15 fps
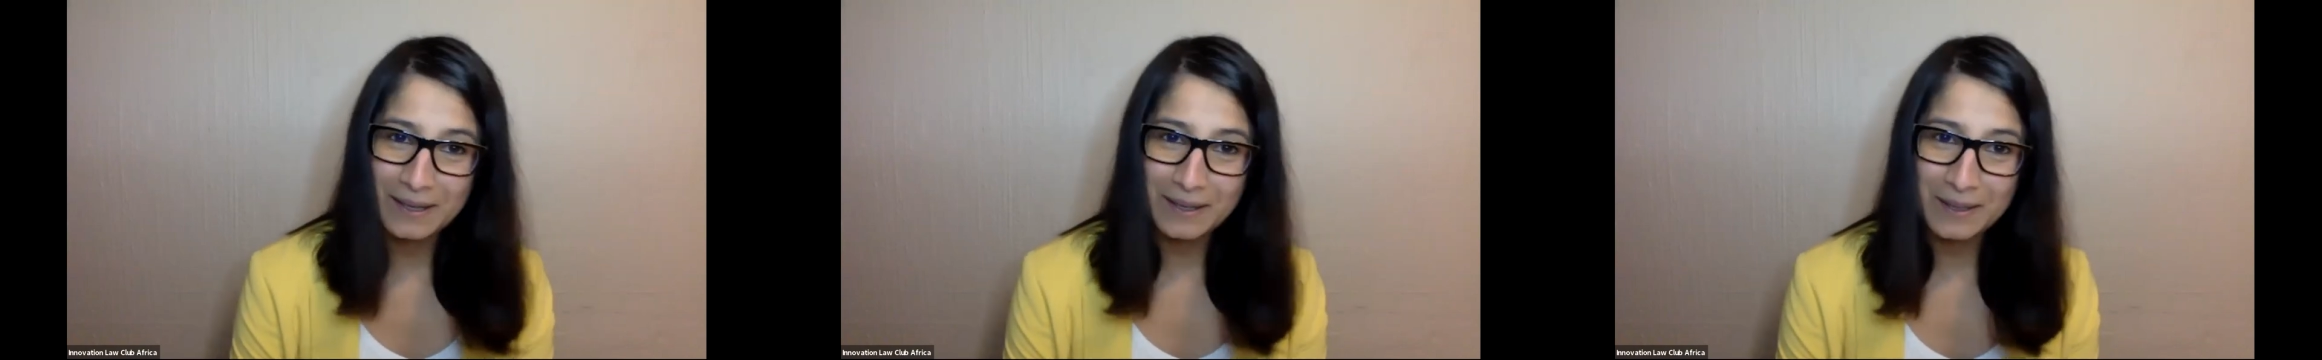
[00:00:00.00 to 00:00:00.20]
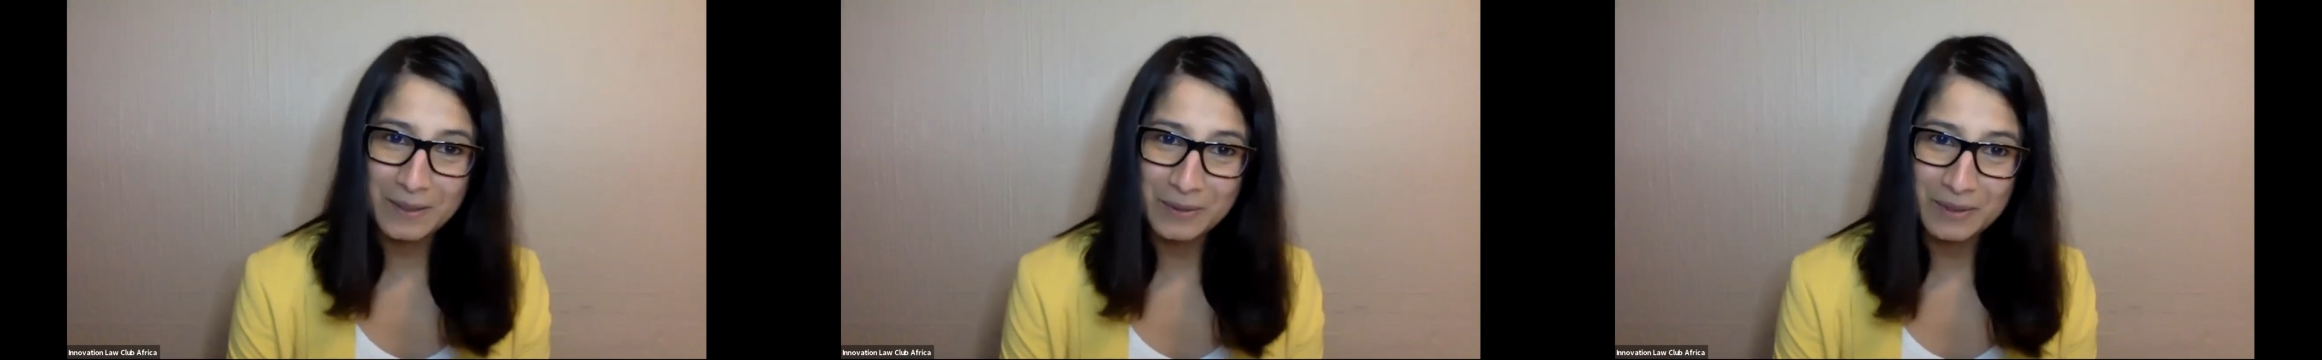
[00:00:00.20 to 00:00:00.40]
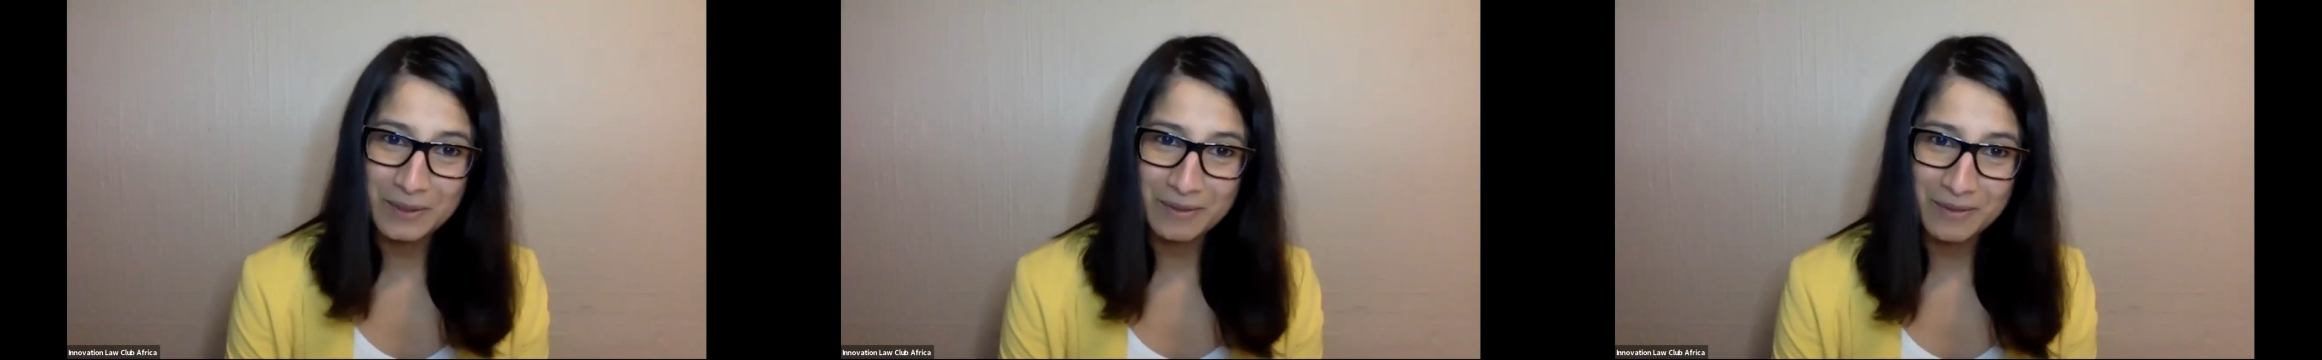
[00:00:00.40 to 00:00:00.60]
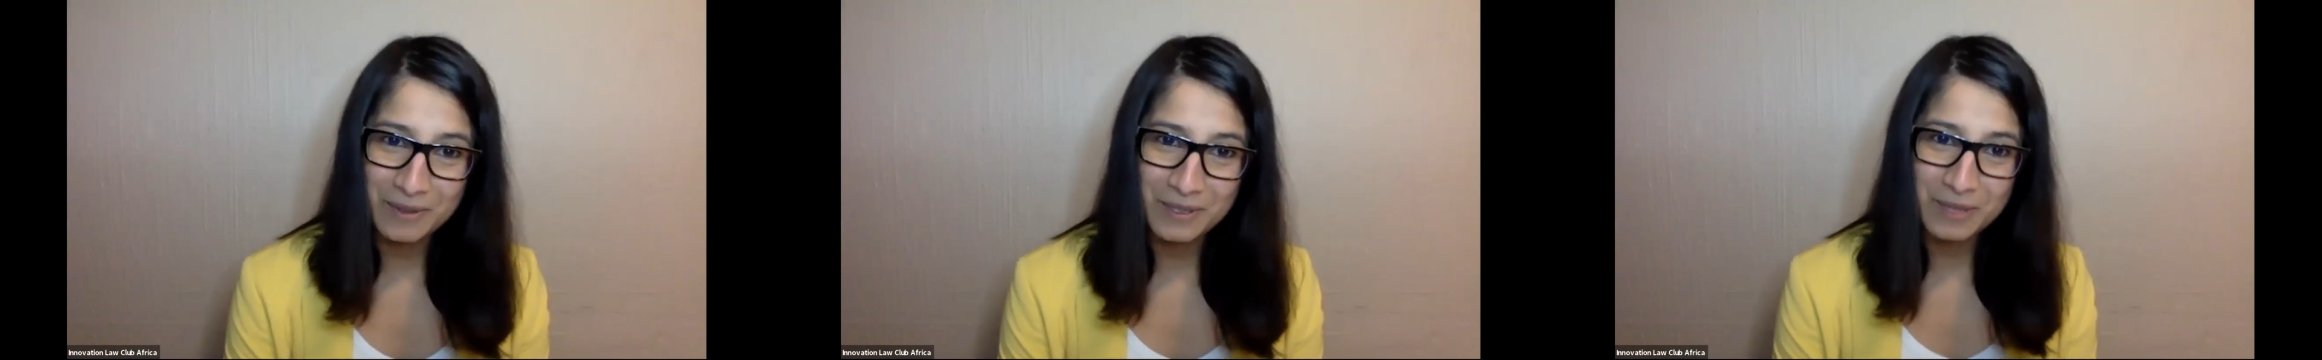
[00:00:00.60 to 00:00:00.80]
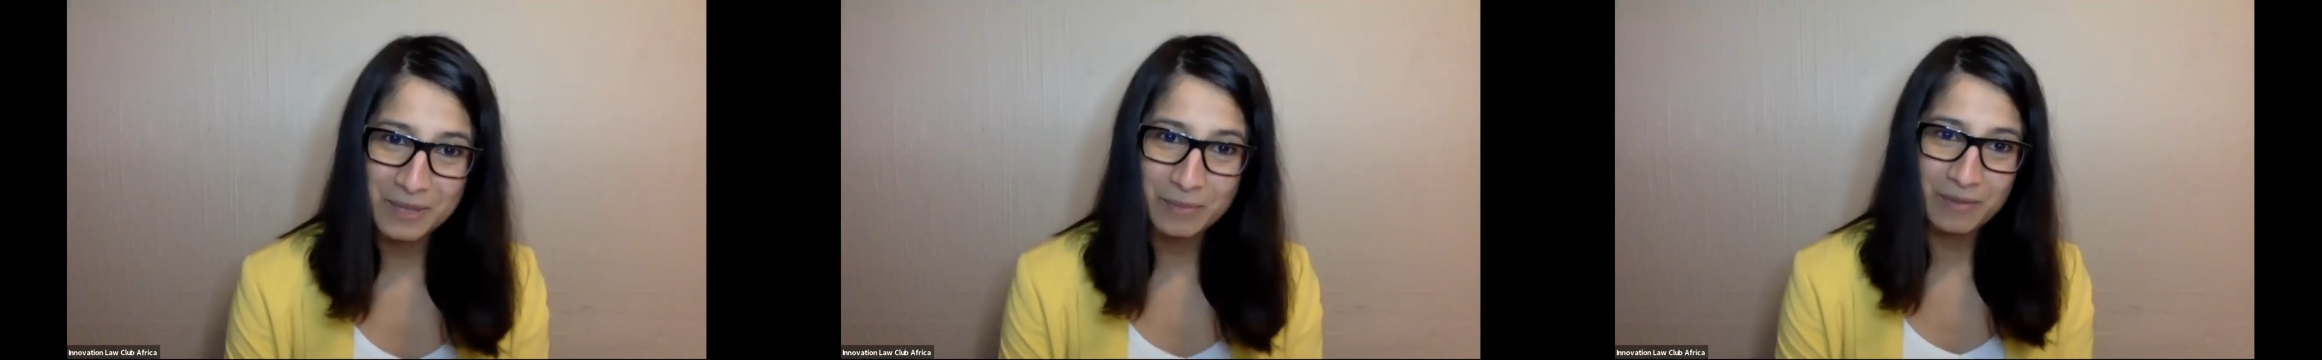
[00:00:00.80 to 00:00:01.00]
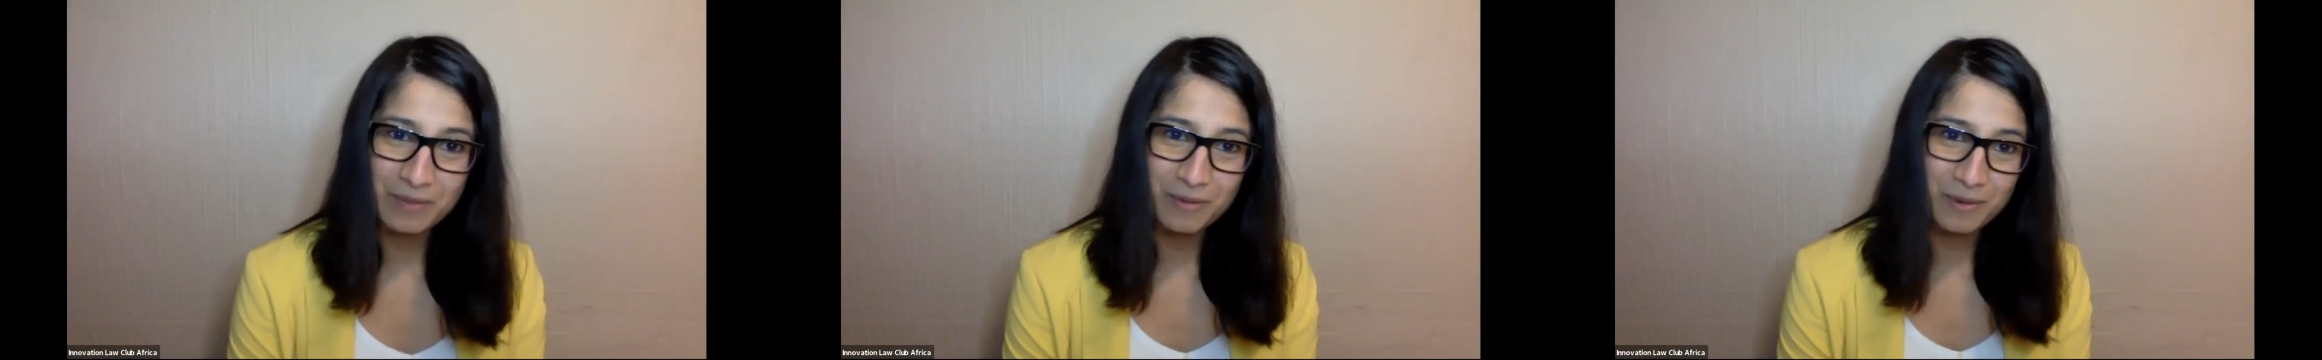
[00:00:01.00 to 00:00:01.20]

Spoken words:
you in future, but